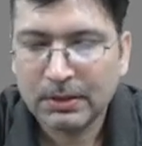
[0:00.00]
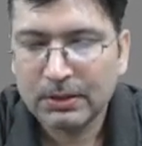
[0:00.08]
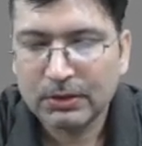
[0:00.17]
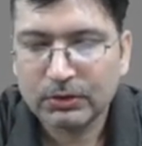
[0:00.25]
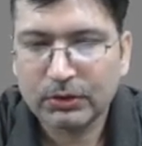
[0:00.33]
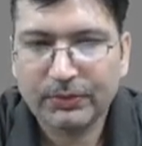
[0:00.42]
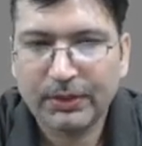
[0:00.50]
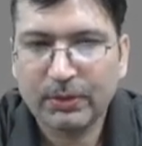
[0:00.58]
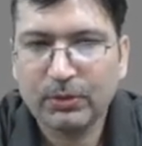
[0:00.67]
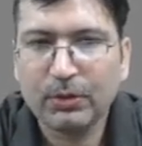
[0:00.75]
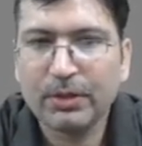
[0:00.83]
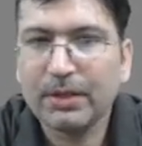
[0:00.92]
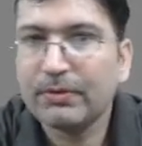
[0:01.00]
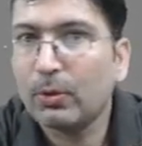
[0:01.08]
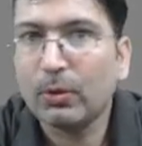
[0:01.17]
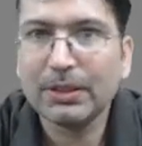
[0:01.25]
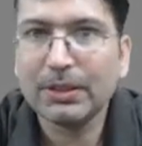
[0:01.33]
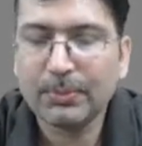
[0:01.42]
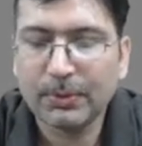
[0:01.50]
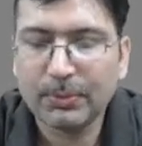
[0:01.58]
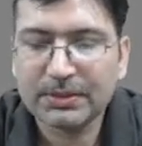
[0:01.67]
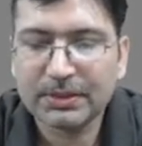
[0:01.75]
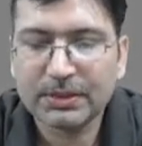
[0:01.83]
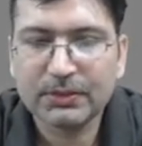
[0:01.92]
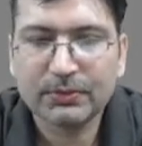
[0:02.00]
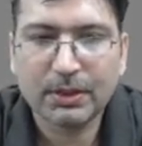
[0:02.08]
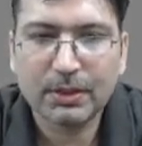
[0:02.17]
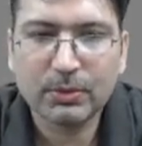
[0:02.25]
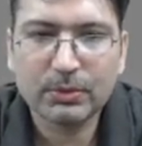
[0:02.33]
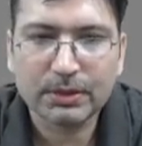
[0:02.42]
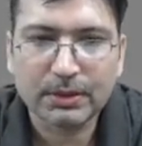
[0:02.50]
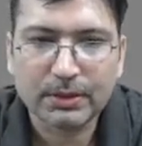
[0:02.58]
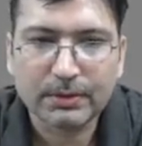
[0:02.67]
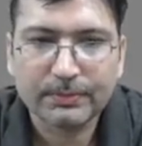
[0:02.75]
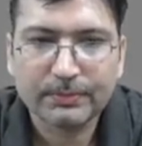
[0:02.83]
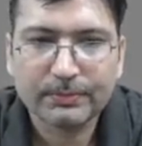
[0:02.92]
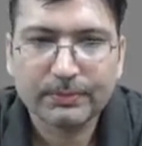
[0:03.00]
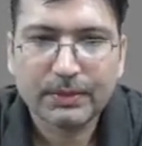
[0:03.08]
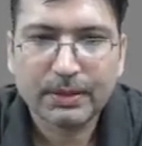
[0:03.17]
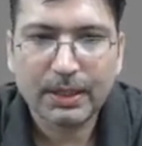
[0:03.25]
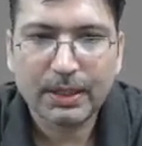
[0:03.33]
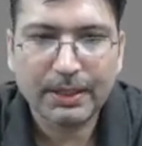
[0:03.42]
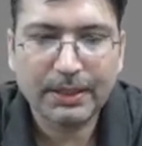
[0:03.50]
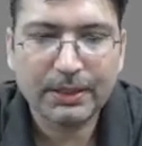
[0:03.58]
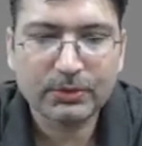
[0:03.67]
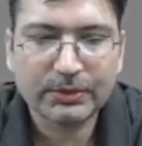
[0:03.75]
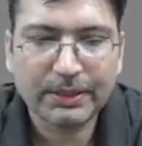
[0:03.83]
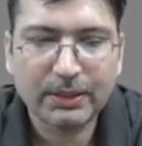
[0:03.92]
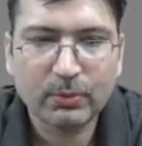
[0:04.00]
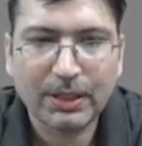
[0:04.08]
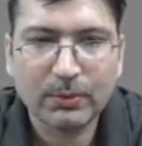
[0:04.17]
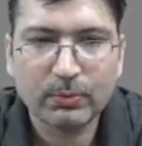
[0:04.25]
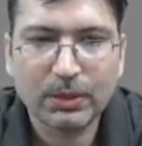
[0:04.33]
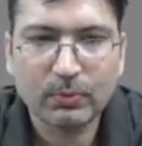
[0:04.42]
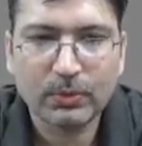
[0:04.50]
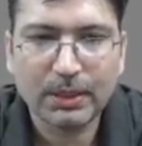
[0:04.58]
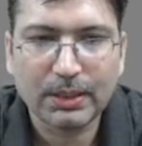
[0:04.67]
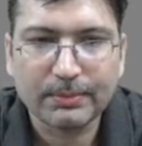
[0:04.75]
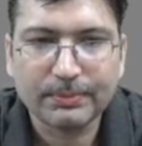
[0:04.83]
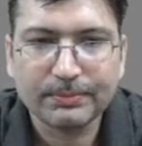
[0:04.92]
So if I want to give all the permissions for user, I need to set 111